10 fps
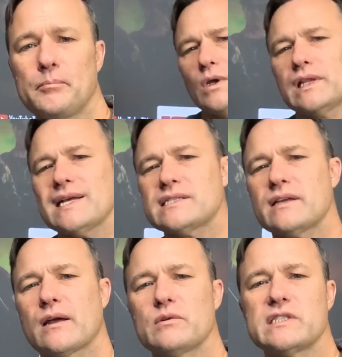The one last
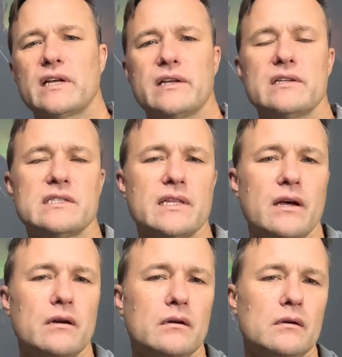thing I would say is
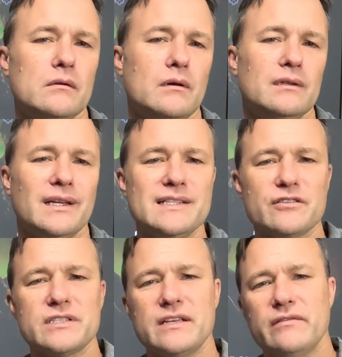that a
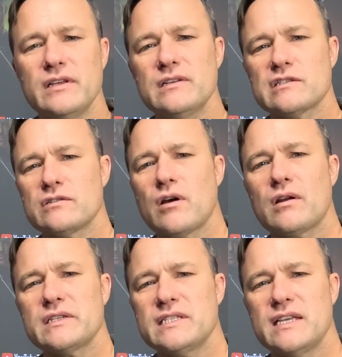Laser TV is
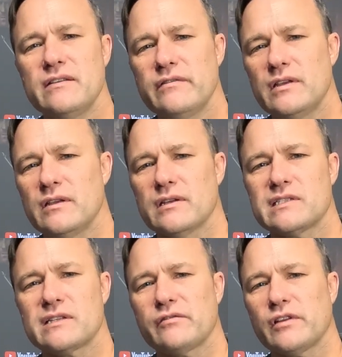not a TV.
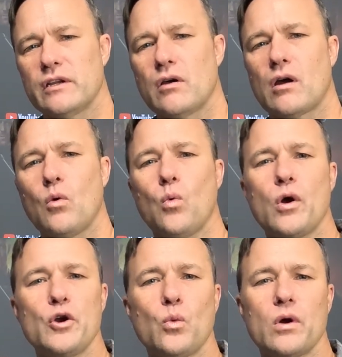It's definitely not a
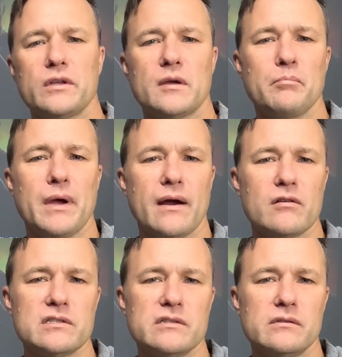one-to-one
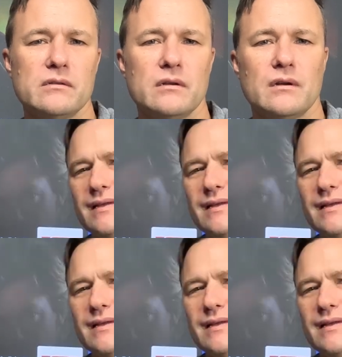comparison.